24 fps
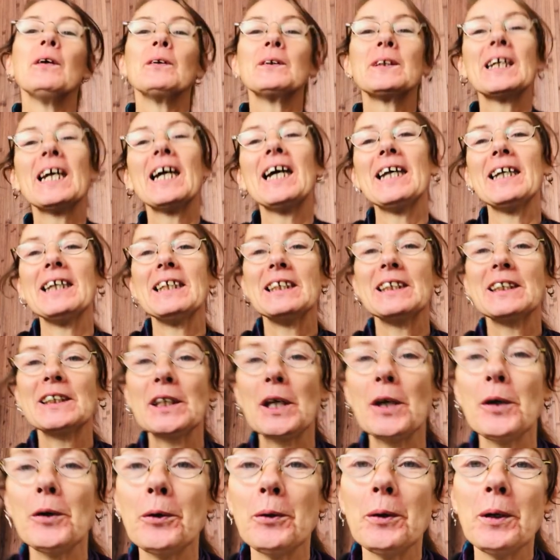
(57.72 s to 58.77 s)
Okay,
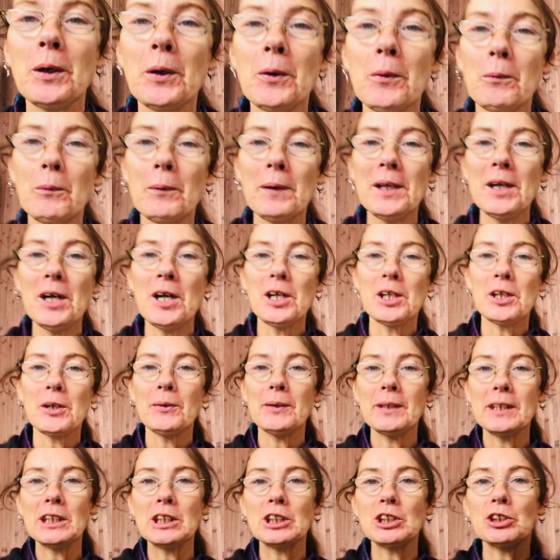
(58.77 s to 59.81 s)
so we are
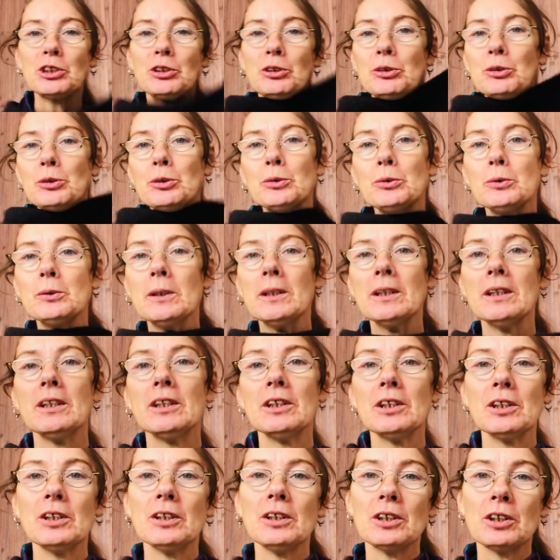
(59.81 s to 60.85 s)
going to
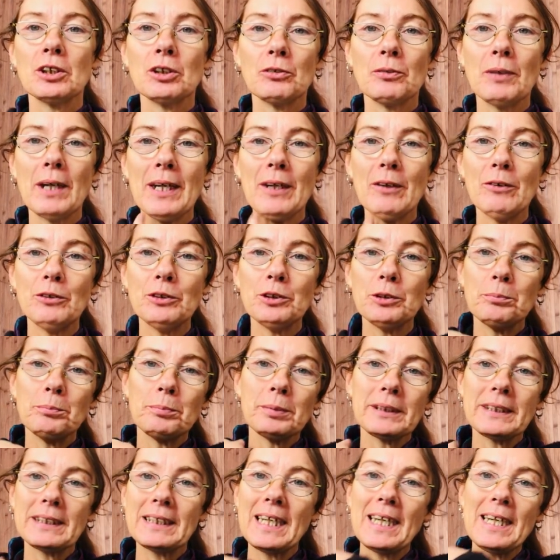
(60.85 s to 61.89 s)
ground and
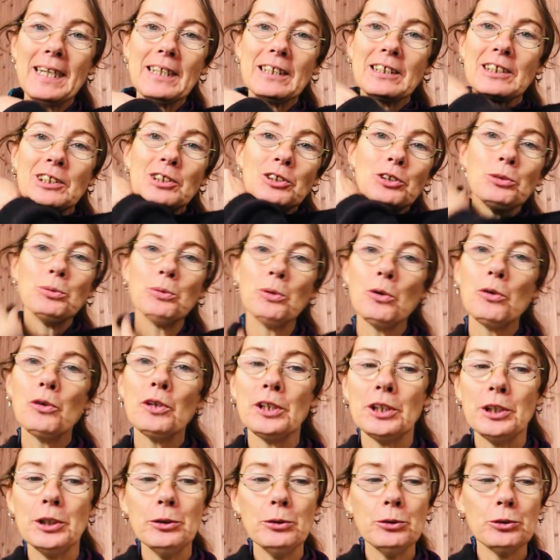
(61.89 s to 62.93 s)
protect and do all the
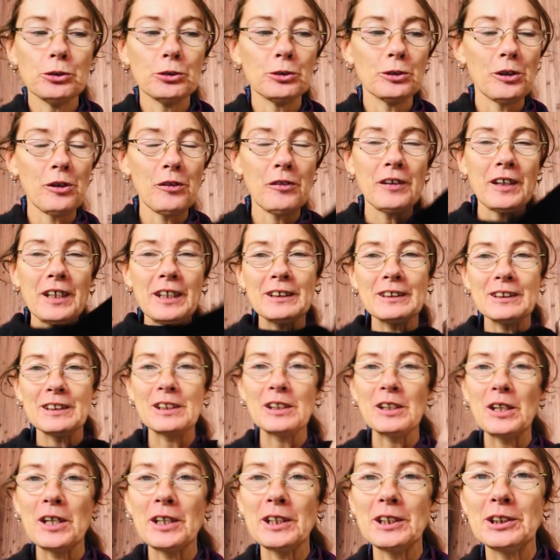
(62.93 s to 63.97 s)
usual things
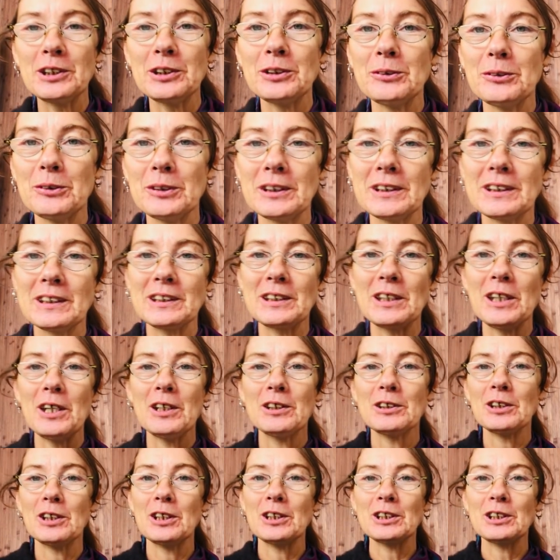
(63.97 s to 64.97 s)
that I do to start